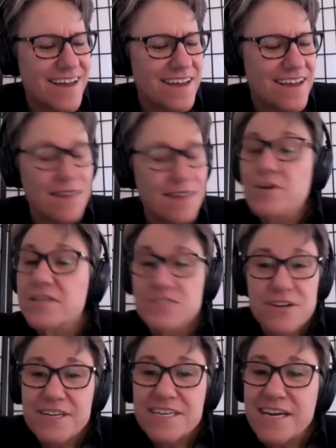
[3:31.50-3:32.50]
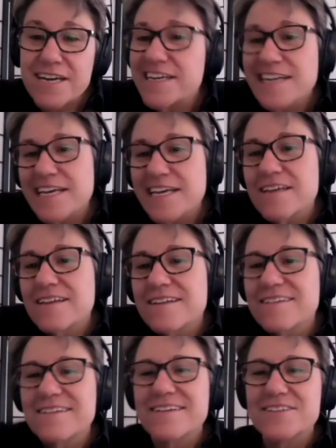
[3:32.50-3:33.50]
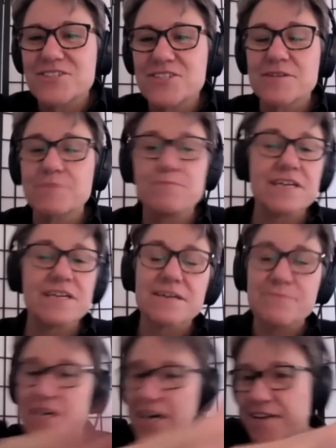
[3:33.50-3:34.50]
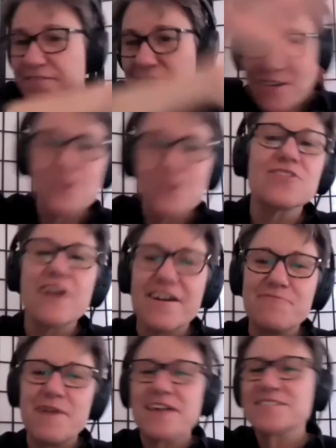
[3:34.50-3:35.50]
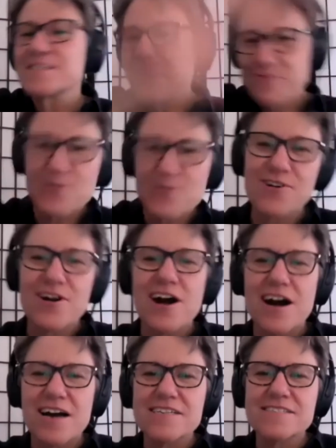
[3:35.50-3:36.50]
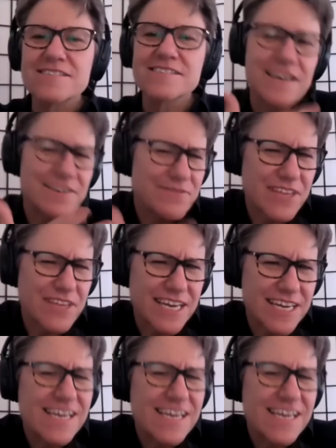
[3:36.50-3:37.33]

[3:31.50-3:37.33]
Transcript: we started cutting it in just to be kind of like her life passing before her eyes kind of thing.